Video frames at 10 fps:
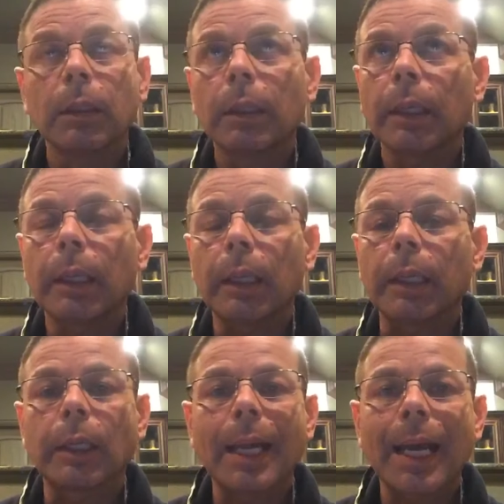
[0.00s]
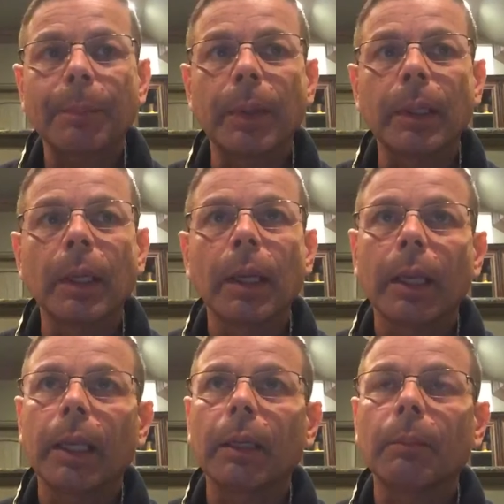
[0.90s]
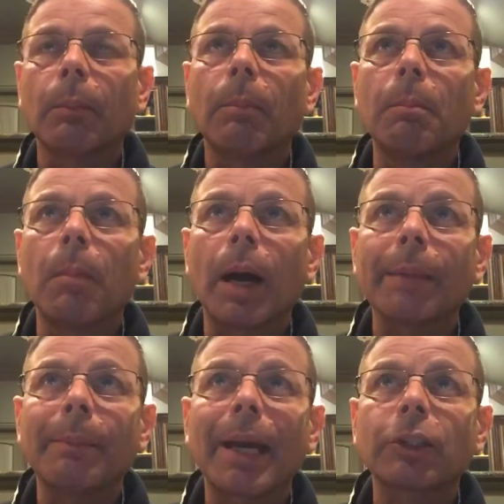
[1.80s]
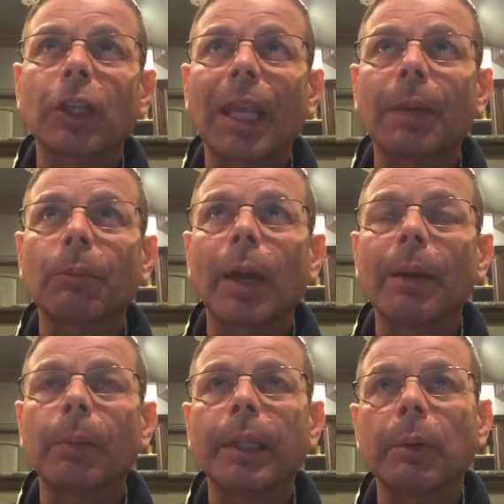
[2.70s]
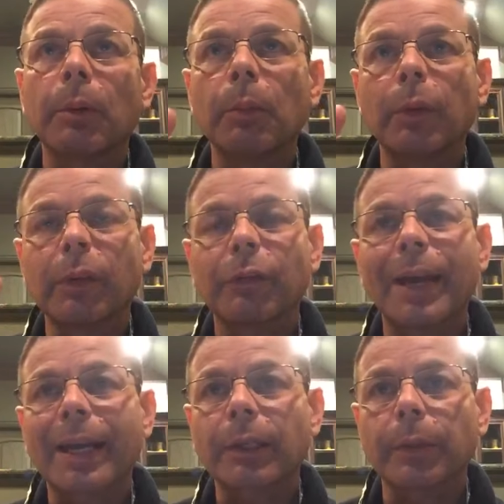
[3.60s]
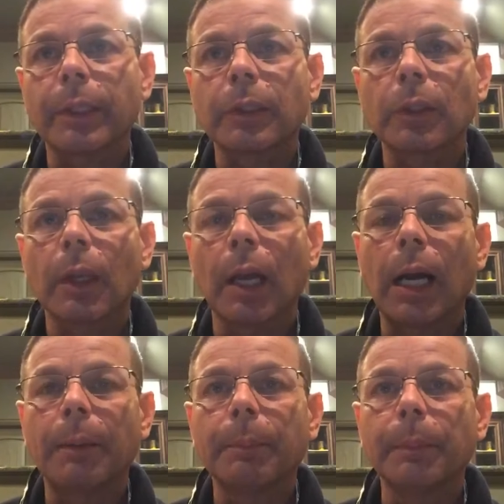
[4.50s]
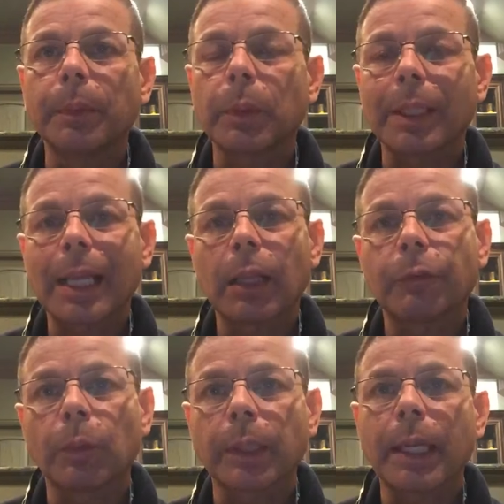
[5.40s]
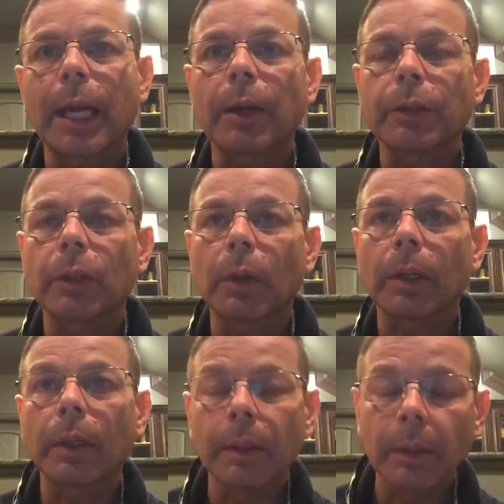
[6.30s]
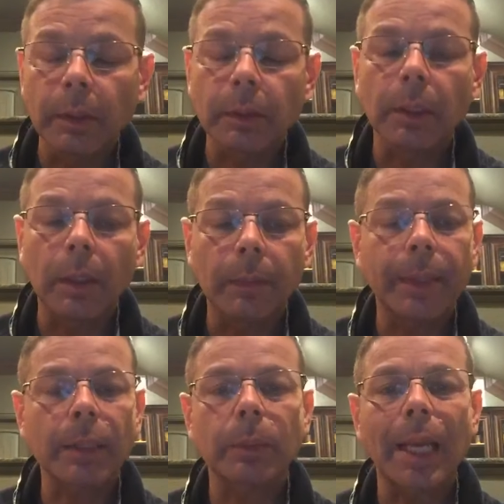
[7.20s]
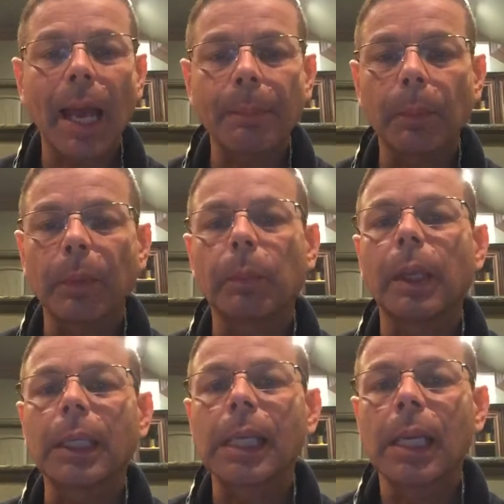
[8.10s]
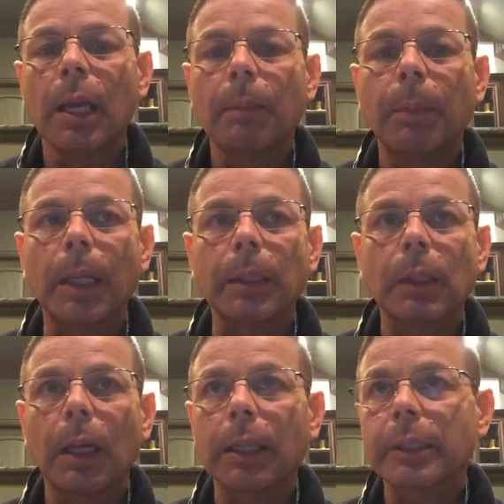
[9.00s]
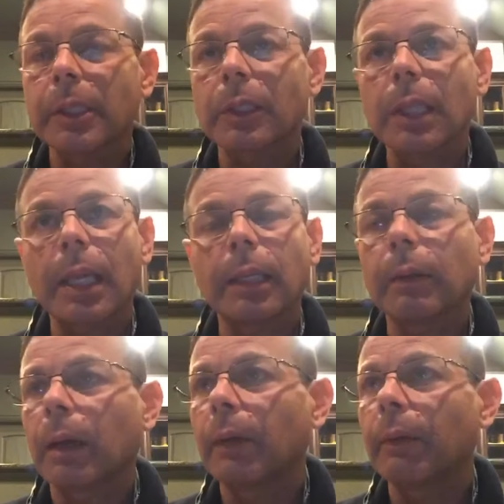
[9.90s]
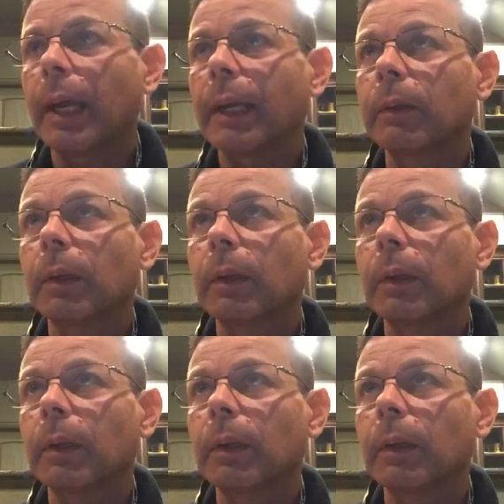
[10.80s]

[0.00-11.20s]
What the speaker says: it could happen. And my batch came right when they were moving factories between California and Arizona. So that's what happened with me. But since then, I've had